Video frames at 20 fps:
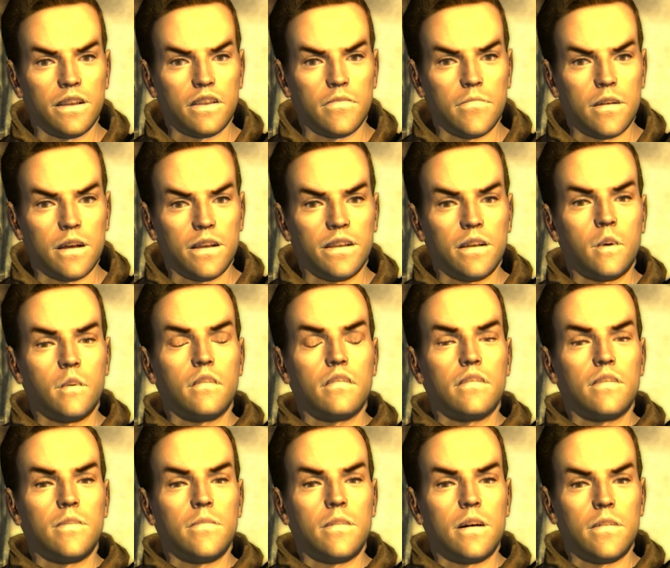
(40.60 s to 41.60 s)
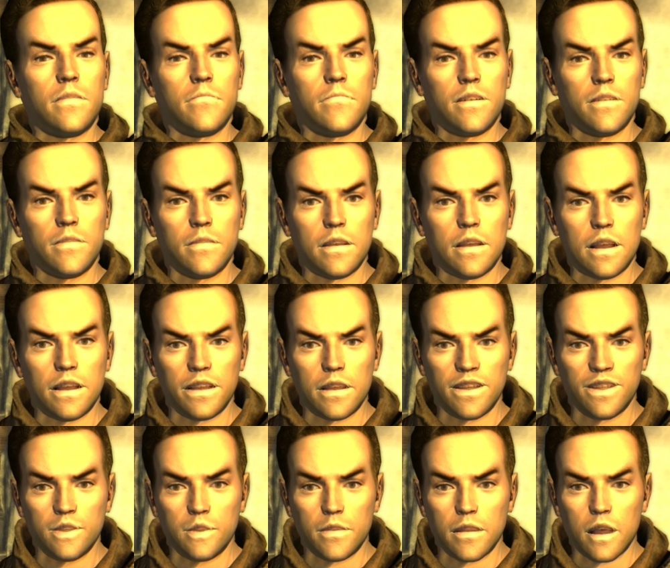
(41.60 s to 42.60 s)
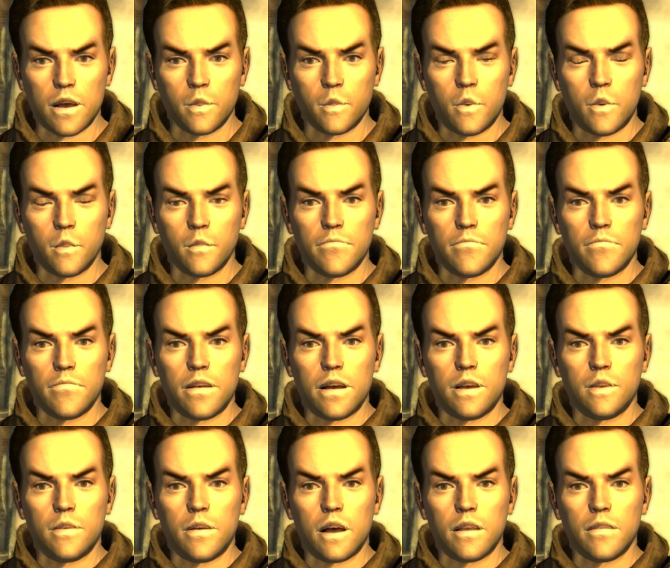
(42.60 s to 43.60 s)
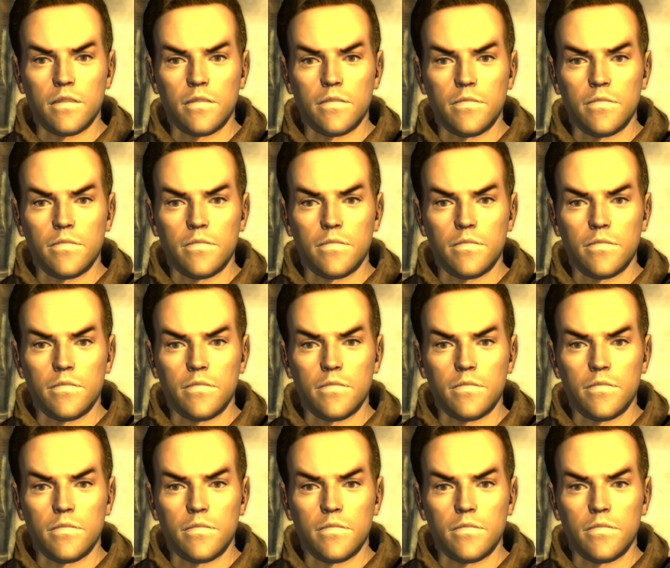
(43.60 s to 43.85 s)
at the Battle of Hoover Dam. You're desecrating a war memorial.